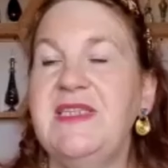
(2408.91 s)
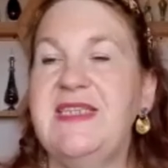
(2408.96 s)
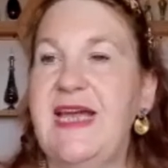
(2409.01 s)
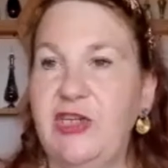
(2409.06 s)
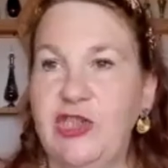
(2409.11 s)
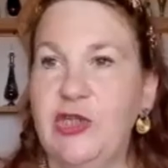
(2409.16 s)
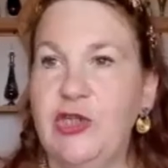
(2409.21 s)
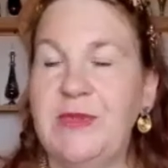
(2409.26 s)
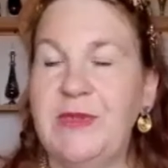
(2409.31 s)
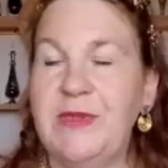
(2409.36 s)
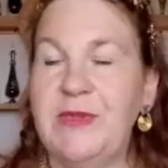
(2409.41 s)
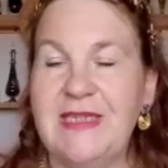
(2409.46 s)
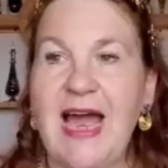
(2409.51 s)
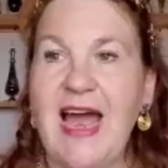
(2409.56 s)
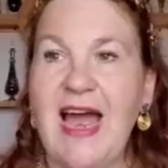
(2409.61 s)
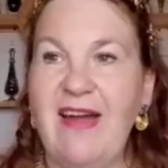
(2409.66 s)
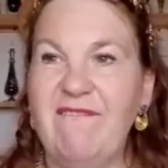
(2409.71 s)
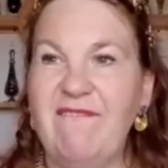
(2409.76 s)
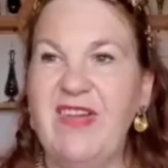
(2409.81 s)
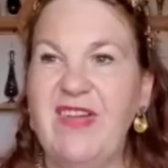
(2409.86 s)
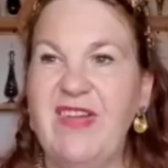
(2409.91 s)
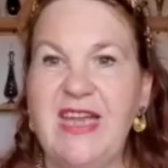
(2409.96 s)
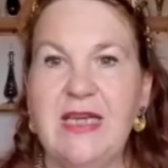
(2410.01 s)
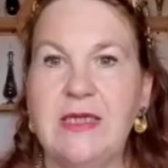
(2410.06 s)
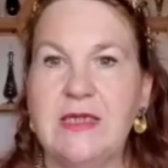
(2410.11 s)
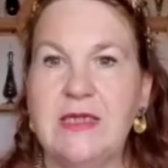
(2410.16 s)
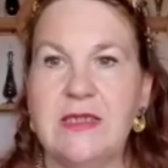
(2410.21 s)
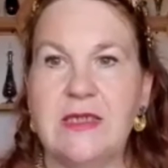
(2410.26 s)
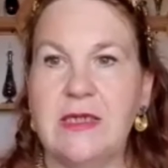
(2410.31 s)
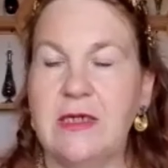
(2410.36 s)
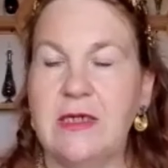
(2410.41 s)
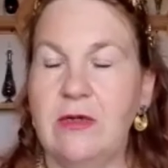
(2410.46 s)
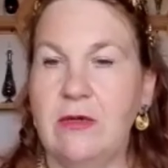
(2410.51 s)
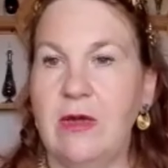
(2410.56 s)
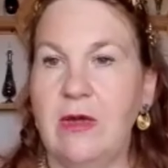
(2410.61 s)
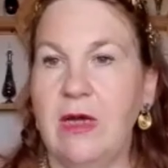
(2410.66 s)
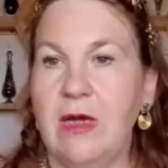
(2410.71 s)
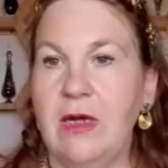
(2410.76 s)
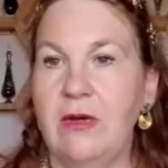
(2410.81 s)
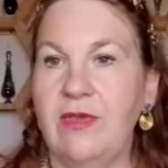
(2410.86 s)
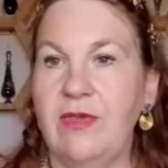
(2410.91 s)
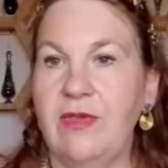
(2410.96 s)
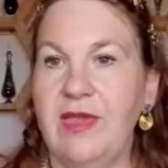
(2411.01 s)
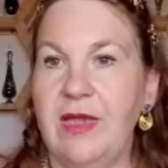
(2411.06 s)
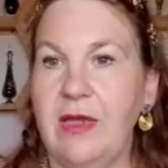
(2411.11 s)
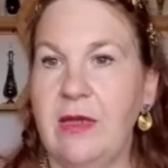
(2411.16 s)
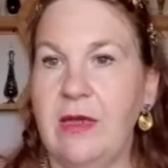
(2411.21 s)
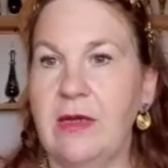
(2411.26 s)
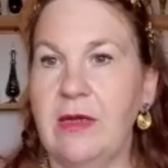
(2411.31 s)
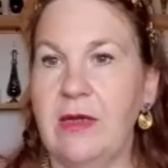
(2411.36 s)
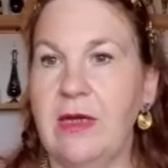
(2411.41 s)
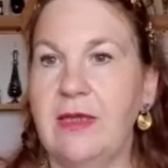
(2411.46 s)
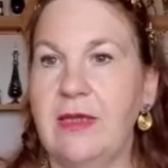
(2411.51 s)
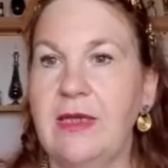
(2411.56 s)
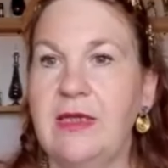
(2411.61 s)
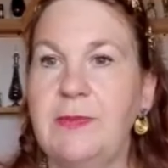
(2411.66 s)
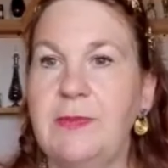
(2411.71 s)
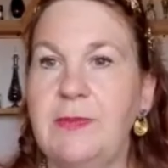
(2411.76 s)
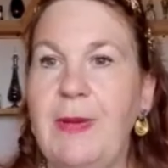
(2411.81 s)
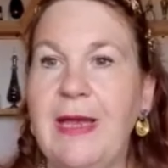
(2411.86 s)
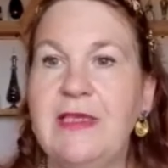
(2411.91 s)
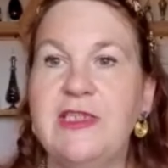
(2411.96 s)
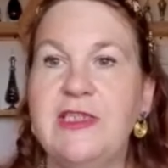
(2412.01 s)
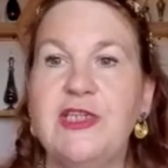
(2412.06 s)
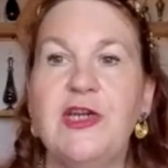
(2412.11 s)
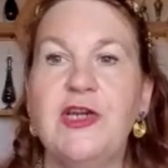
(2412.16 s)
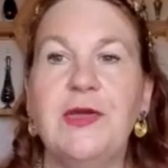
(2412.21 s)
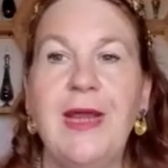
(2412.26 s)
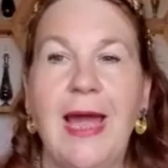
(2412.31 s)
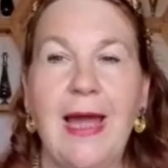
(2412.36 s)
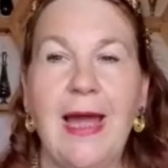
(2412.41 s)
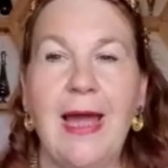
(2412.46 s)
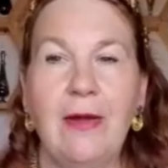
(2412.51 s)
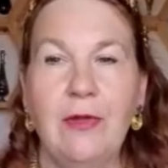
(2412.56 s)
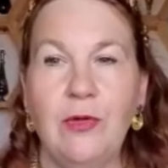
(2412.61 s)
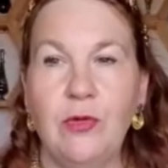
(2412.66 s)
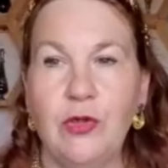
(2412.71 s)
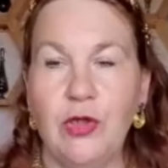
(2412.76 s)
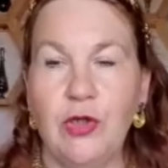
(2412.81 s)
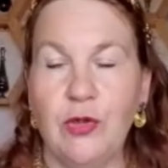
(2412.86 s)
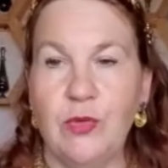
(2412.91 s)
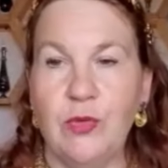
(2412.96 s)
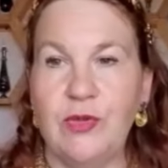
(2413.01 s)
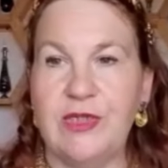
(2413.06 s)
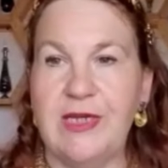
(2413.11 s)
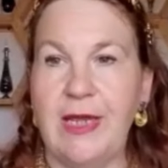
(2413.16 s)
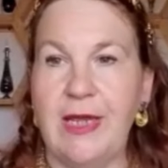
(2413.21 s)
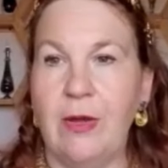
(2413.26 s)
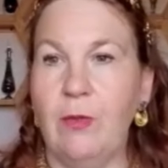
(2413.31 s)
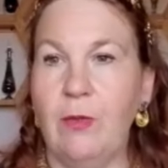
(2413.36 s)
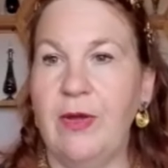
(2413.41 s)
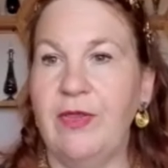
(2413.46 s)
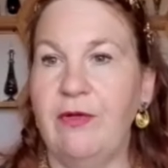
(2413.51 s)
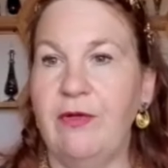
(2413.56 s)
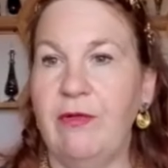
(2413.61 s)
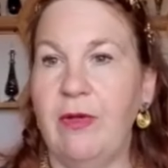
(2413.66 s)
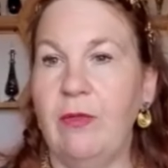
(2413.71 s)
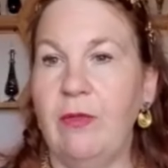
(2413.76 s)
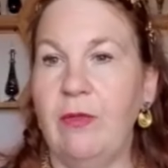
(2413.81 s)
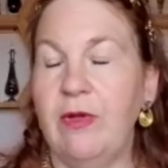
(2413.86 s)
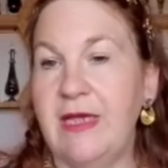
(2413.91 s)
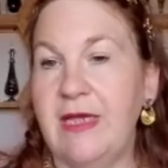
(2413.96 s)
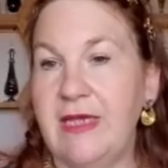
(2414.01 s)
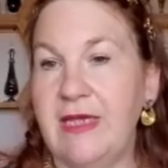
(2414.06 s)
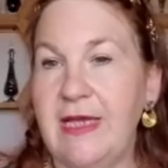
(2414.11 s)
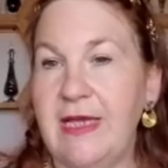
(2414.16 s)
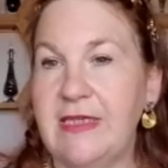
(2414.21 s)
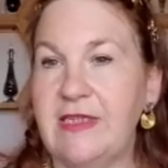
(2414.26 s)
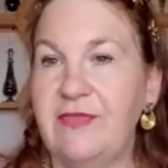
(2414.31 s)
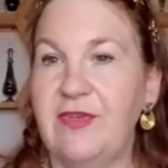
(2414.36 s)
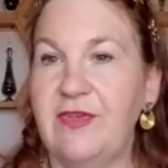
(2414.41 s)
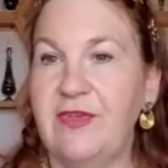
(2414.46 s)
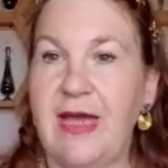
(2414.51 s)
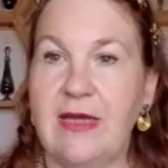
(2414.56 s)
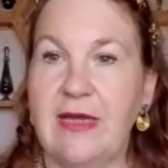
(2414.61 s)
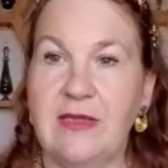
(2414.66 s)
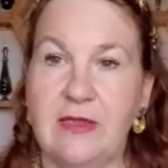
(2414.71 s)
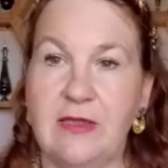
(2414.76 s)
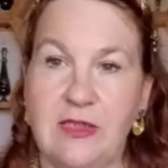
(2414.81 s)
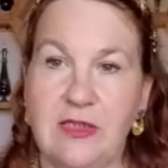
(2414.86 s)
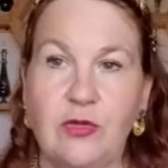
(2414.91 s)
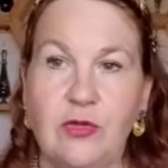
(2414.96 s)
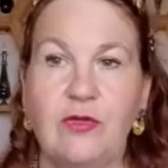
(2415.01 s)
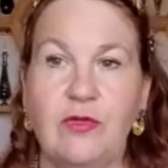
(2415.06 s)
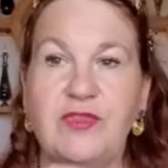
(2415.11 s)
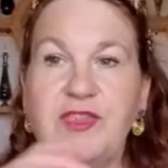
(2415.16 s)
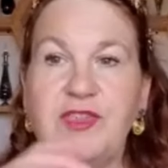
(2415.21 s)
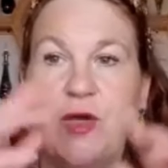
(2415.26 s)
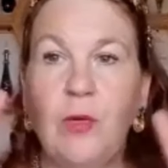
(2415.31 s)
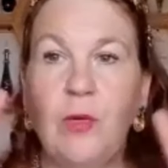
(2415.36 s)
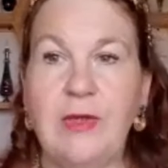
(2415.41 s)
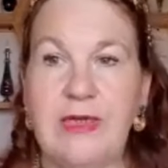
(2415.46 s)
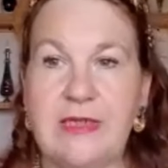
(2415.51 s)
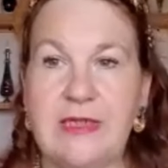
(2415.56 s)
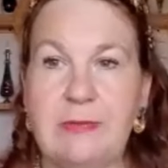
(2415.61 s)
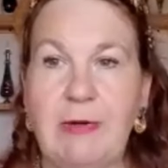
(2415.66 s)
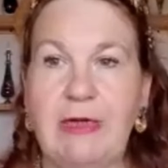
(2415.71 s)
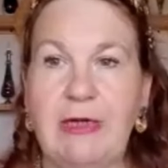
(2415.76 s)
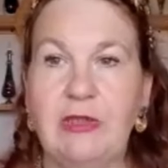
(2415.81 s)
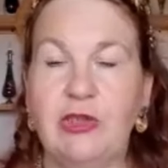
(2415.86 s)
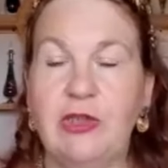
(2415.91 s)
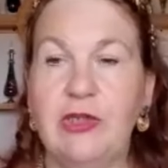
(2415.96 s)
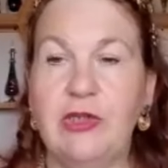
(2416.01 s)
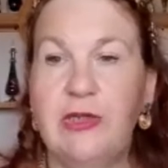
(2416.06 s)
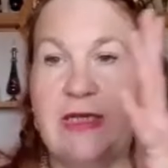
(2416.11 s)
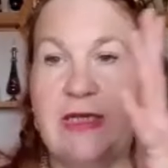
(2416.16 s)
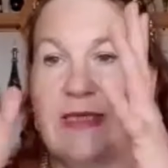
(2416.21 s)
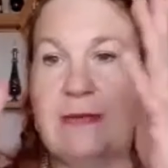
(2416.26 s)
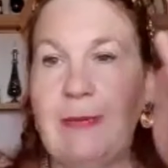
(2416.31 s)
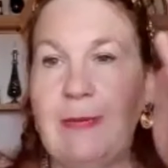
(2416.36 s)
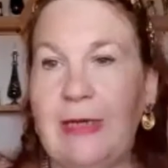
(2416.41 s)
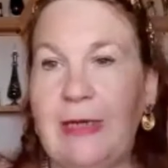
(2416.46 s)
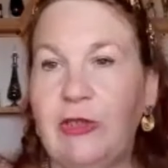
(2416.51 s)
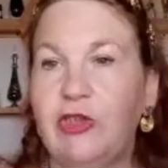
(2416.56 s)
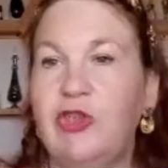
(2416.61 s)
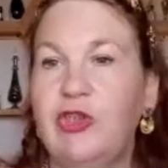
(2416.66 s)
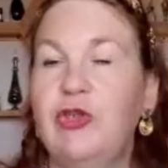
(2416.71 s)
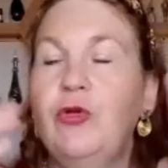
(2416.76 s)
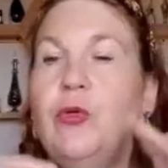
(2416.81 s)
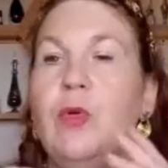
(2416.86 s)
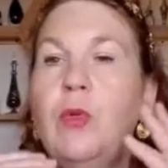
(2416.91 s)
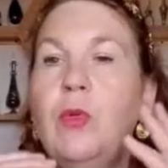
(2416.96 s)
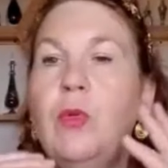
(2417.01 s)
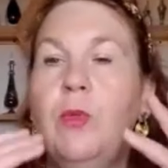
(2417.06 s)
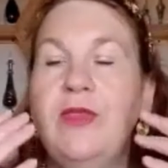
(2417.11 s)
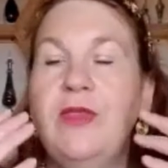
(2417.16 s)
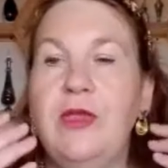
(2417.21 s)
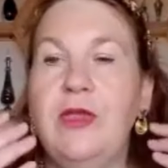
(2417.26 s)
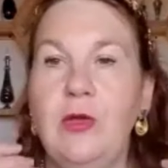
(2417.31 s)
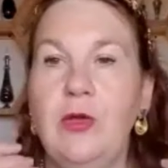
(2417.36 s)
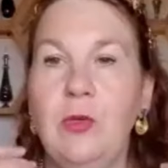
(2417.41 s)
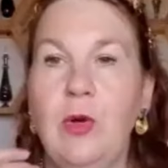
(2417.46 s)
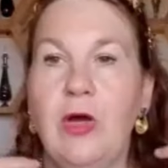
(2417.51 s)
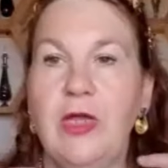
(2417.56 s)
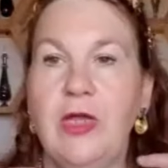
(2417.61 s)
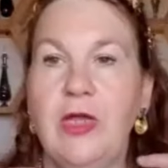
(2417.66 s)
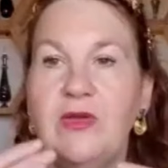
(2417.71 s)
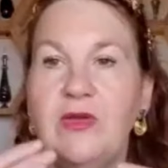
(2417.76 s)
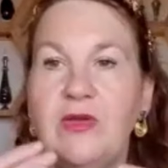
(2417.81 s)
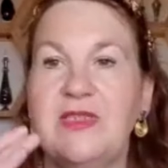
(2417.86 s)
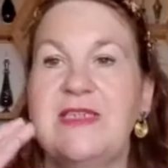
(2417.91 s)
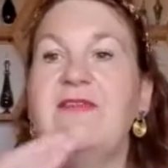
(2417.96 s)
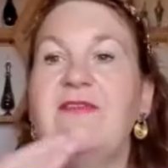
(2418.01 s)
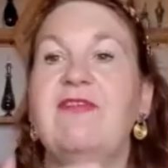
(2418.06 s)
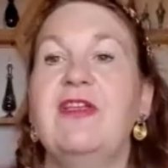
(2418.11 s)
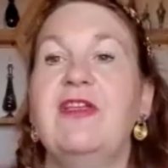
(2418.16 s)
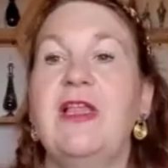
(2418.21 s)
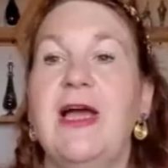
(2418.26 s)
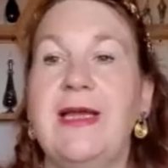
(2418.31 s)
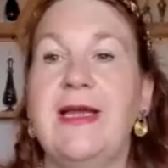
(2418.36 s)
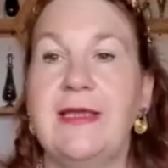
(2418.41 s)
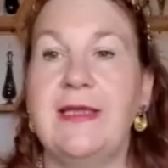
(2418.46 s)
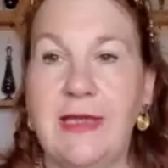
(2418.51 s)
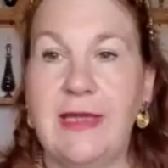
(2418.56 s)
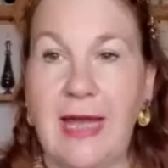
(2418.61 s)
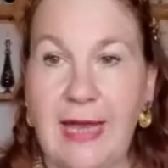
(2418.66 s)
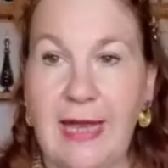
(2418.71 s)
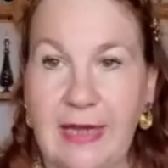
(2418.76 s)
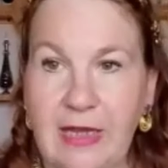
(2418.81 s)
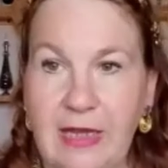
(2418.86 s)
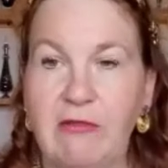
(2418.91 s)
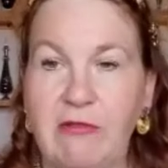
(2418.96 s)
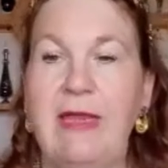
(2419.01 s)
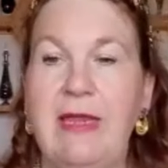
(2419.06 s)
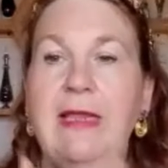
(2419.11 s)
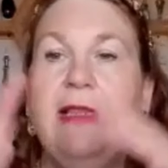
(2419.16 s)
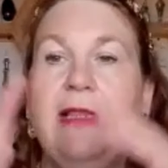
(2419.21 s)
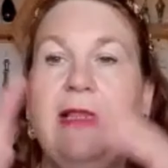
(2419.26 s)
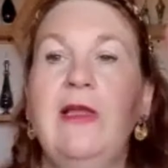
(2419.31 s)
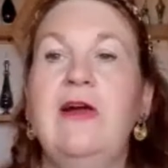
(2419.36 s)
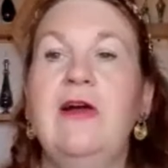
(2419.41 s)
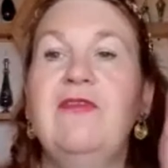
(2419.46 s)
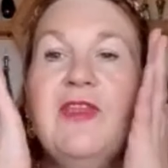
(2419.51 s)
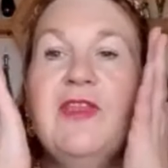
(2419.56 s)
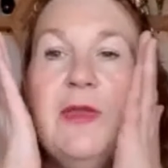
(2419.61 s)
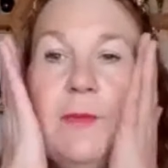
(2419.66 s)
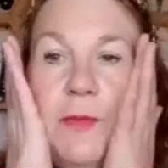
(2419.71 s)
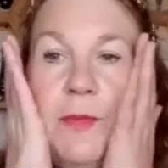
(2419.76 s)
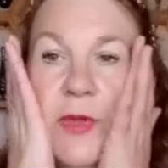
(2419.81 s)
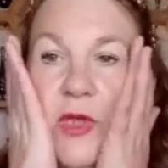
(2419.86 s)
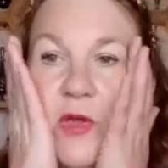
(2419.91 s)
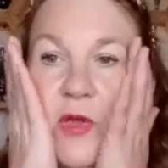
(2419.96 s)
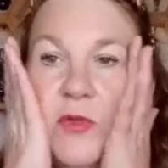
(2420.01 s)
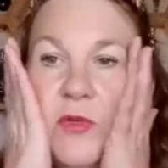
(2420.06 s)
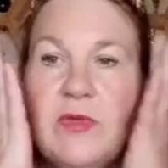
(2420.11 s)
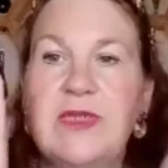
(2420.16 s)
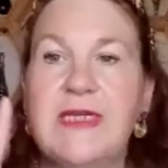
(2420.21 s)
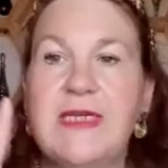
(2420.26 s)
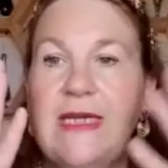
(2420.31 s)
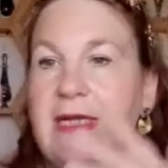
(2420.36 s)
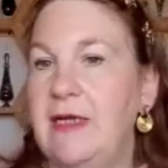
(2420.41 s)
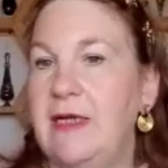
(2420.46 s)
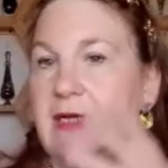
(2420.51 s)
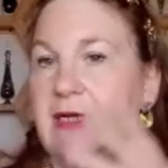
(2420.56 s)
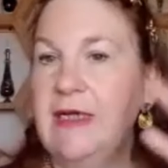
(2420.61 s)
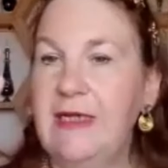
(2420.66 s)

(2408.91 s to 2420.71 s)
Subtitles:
say Jupiter and Venus. I think depending on how you're using it, whether it is for that sort of soul expansion or whether you are using it for like the anchoring love and the beauty,